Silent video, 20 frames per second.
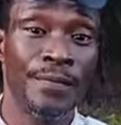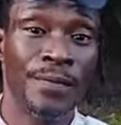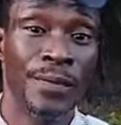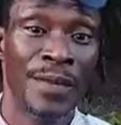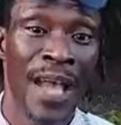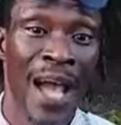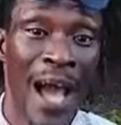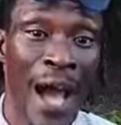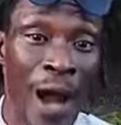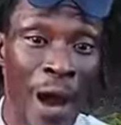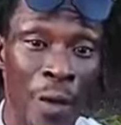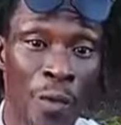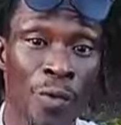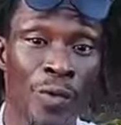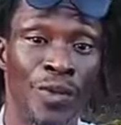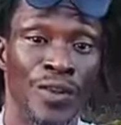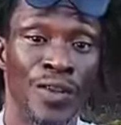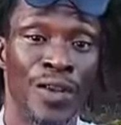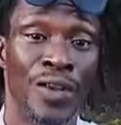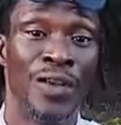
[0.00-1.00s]

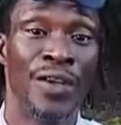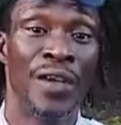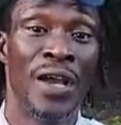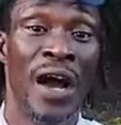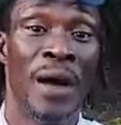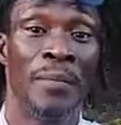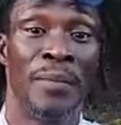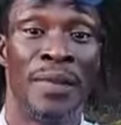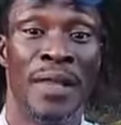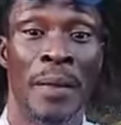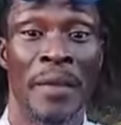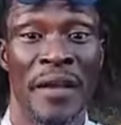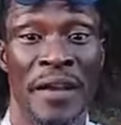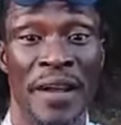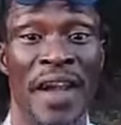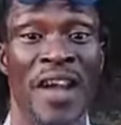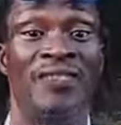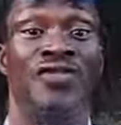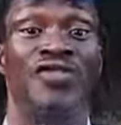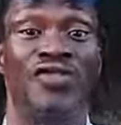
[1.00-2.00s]
how the, um, the
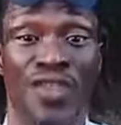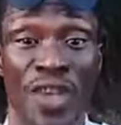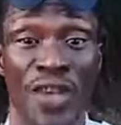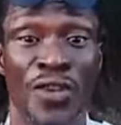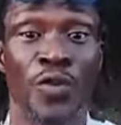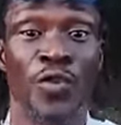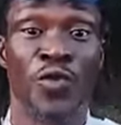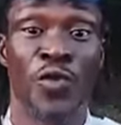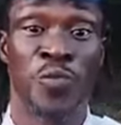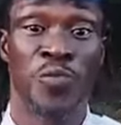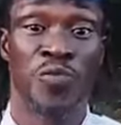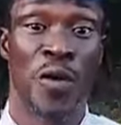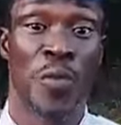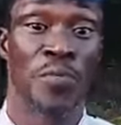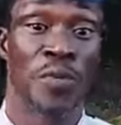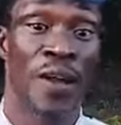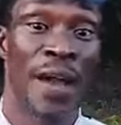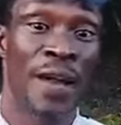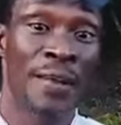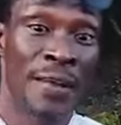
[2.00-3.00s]
Americans, they use
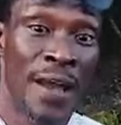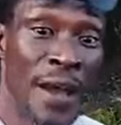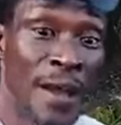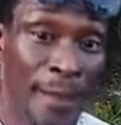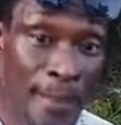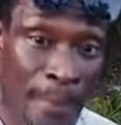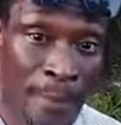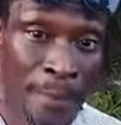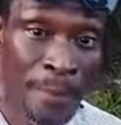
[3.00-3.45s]
propaganda,